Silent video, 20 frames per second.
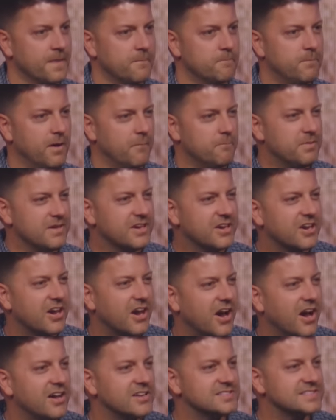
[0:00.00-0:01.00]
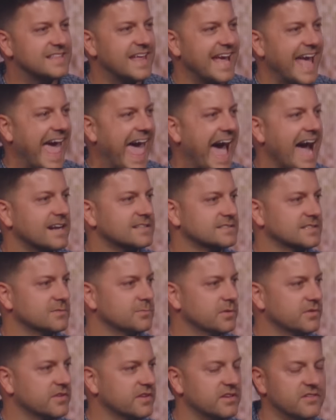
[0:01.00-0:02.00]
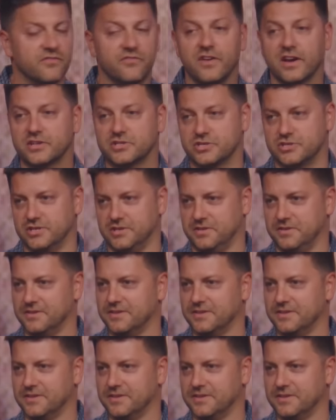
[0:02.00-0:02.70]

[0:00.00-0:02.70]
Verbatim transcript: But because they acted with conviction